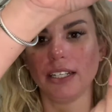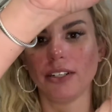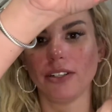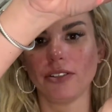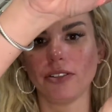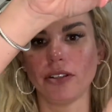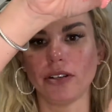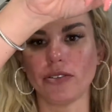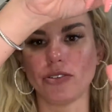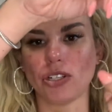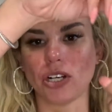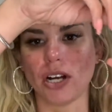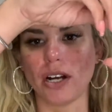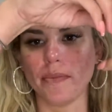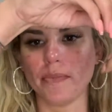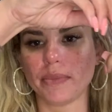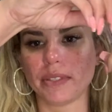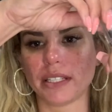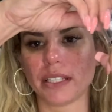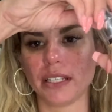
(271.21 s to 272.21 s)
Glow
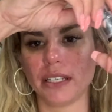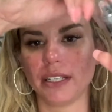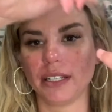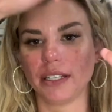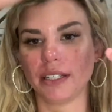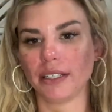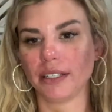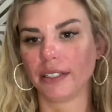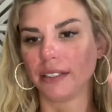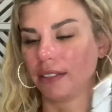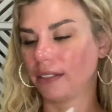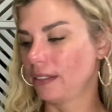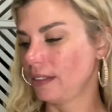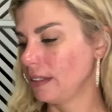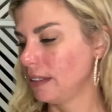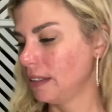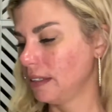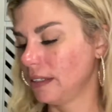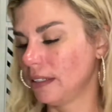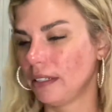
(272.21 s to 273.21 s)
Drops,
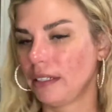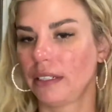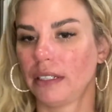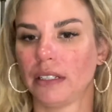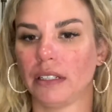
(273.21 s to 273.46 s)
a